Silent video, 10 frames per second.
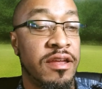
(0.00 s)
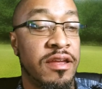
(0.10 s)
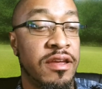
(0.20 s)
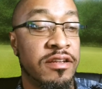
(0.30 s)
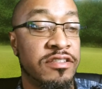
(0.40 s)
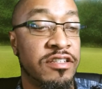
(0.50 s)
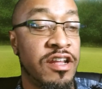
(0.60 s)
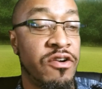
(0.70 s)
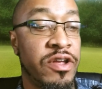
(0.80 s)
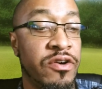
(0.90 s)
in a
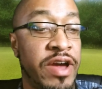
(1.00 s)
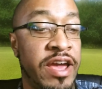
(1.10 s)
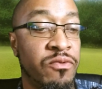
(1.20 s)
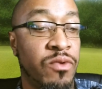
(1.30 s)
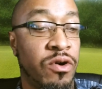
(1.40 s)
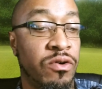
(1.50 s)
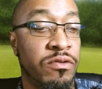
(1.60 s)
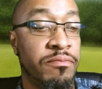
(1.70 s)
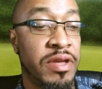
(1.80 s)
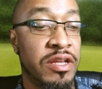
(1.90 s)
scenario at work,
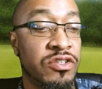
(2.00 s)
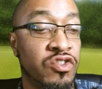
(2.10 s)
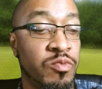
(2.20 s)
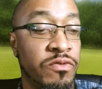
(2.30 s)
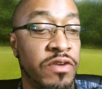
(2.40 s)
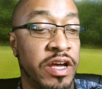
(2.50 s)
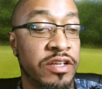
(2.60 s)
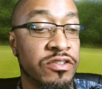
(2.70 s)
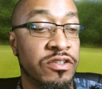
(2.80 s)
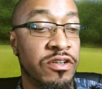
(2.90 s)
being a
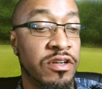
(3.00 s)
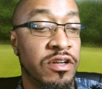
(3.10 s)
supervisor,